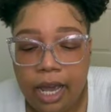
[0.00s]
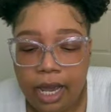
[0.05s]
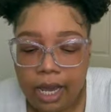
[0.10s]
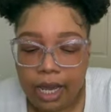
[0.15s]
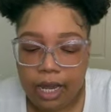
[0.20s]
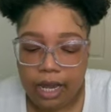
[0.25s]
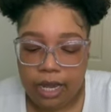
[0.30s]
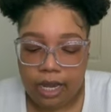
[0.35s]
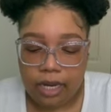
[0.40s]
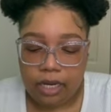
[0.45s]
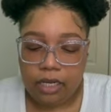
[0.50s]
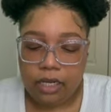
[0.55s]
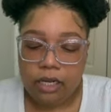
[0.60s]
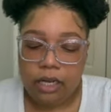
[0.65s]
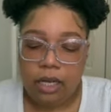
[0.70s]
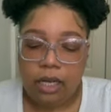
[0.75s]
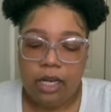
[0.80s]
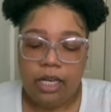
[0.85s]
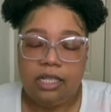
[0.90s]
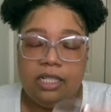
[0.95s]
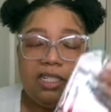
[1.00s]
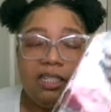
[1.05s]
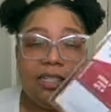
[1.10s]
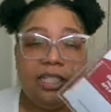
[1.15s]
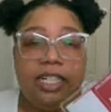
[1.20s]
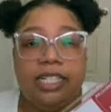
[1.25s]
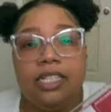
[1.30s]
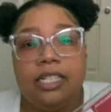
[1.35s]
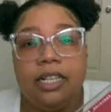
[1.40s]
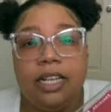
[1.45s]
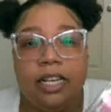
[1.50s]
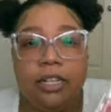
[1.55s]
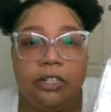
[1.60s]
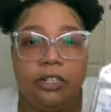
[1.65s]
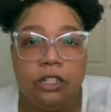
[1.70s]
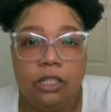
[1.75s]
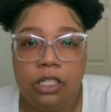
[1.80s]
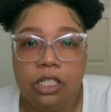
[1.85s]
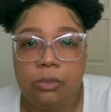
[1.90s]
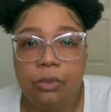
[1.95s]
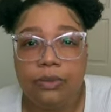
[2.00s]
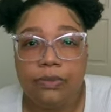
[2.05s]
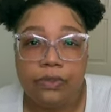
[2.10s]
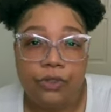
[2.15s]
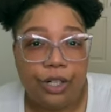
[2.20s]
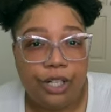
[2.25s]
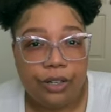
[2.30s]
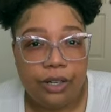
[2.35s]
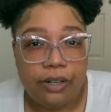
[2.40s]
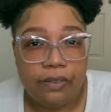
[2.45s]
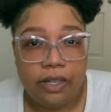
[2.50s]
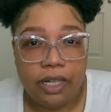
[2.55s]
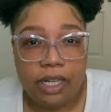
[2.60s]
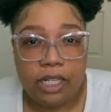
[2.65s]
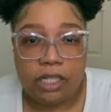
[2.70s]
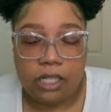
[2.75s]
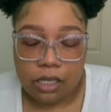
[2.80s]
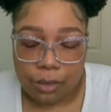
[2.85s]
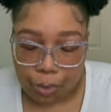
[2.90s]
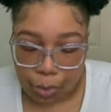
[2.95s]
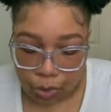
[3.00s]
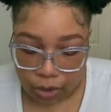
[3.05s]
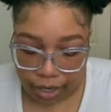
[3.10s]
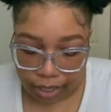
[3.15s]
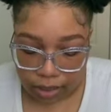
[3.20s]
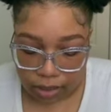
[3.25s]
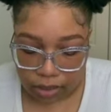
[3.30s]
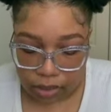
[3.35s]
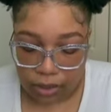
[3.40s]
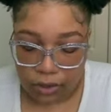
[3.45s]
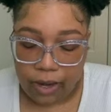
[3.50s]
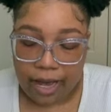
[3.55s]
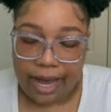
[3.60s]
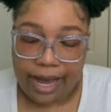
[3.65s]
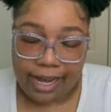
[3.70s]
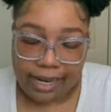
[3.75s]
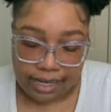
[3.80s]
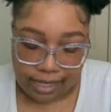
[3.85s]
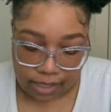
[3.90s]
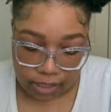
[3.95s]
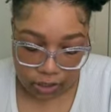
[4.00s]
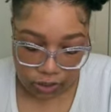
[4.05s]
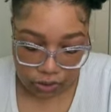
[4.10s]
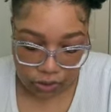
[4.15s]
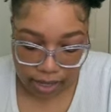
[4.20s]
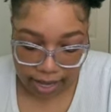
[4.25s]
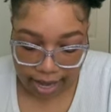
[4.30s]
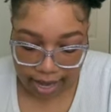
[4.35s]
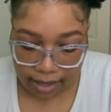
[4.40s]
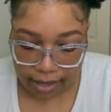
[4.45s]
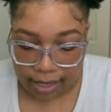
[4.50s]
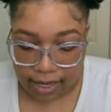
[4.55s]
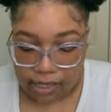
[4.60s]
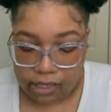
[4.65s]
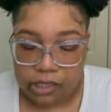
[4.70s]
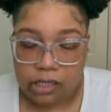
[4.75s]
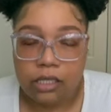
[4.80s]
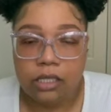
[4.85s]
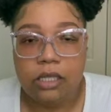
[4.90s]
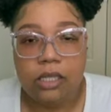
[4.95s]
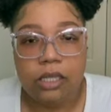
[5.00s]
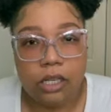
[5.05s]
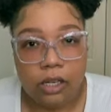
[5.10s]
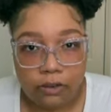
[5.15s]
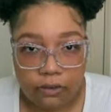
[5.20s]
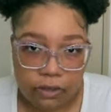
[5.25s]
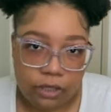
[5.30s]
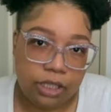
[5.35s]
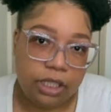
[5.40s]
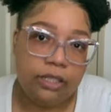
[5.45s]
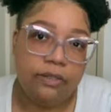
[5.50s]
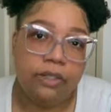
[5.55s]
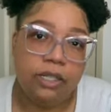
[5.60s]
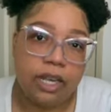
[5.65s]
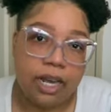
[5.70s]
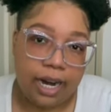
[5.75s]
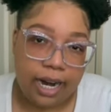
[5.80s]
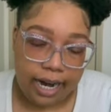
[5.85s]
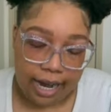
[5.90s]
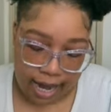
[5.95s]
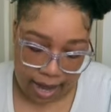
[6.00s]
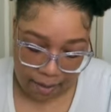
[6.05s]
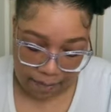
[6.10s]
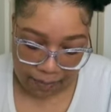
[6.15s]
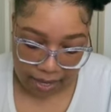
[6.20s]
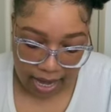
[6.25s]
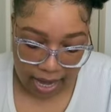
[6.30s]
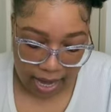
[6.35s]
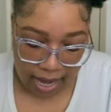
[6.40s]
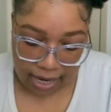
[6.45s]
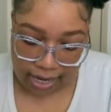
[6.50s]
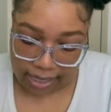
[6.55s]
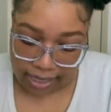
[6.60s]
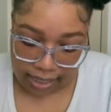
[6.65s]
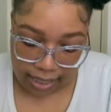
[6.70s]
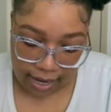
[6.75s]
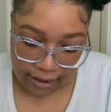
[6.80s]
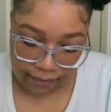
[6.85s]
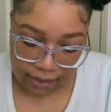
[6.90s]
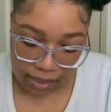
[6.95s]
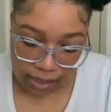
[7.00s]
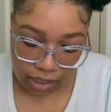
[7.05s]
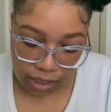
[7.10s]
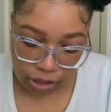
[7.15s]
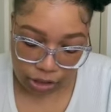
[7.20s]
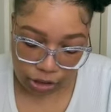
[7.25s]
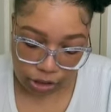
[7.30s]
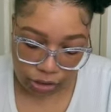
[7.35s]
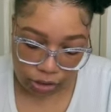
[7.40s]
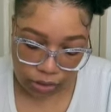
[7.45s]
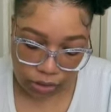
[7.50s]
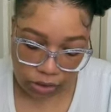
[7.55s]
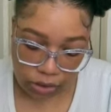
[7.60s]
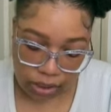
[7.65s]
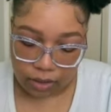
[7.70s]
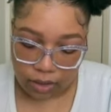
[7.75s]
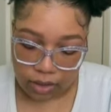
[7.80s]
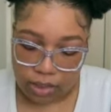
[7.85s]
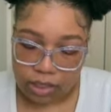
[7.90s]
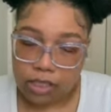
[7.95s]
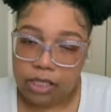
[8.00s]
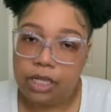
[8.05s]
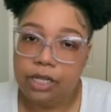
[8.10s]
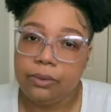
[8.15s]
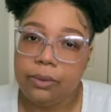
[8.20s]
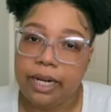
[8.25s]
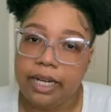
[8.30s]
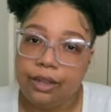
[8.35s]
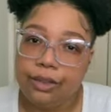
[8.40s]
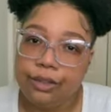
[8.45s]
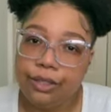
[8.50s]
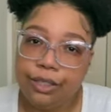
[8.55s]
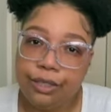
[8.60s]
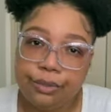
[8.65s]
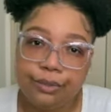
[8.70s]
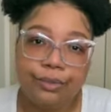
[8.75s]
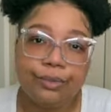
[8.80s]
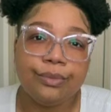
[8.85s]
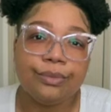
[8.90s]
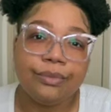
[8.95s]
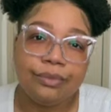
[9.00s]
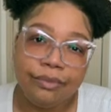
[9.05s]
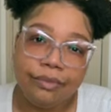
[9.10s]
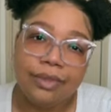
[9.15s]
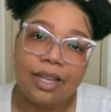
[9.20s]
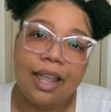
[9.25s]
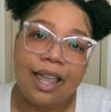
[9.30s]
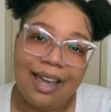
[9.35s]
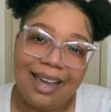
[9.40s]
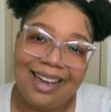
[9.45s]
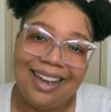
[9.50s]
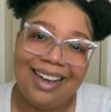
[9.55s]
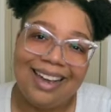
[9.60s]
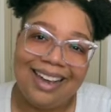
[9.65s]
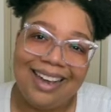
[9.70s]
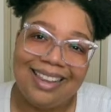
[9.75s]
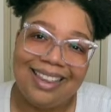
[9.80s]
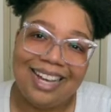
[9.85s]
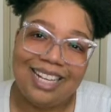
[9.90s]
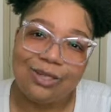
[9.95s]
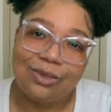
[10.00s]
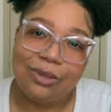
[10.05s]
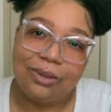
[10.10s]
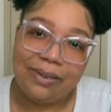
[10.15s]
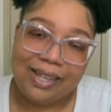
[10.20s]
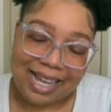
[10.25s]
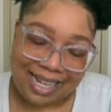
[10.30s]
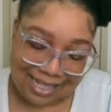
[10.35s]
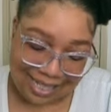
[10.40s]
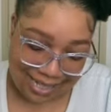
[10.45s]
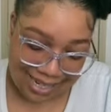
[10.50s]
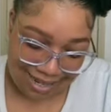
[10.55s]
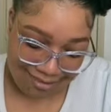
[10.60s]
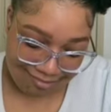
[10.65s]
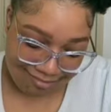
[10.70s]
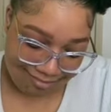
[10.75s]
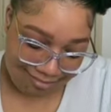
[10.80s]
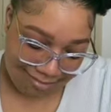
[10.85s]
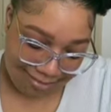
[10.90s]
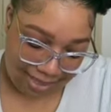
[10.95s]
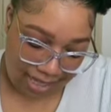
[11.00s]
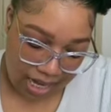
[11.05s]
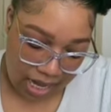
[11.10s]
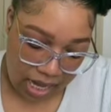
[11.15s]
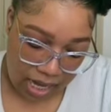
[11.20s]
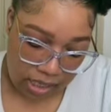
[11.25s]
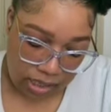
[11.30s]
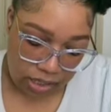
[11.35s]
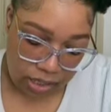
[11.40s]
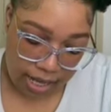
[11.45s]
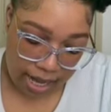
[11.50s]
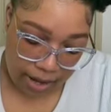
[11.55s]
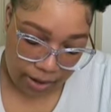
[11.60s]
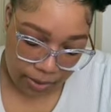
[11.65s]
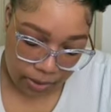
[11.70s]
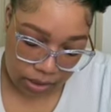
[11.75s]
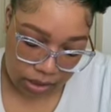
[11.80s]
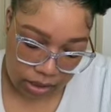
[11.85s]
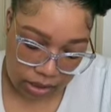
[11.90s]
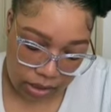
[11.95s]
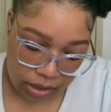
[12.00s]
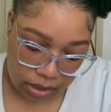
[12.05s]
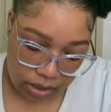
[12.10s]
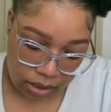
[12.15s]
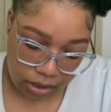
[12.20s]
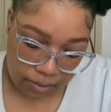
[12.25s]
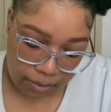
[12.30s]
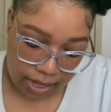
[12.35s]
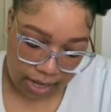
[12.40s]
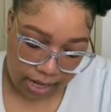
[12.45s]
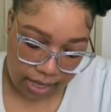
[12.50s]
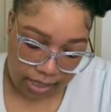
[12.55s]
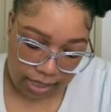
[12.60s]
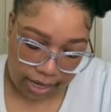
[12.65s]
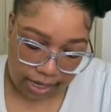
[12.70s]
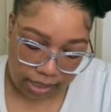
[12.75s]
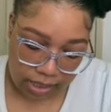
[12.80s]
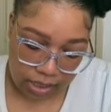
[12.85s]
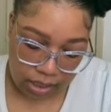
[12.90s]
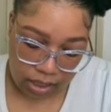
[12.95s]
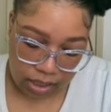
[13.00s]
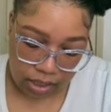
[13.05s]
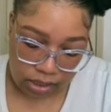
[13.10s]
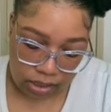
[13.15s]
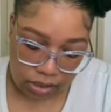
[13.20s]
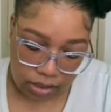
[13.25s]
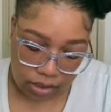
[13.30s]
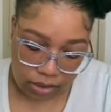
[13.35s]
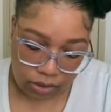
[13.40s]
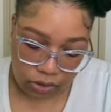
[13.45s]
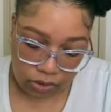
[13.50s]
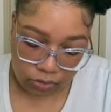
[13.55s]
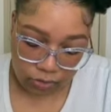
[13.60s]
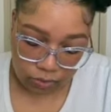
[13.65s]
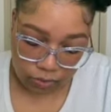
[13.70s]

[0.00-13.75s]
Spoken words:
And it's suggested that you do this before you even get to the port, so I did do that as the overachiever that I am, and I didn't have any issues. I slid right through, and that's what we like to see. So that was my next luggage essential.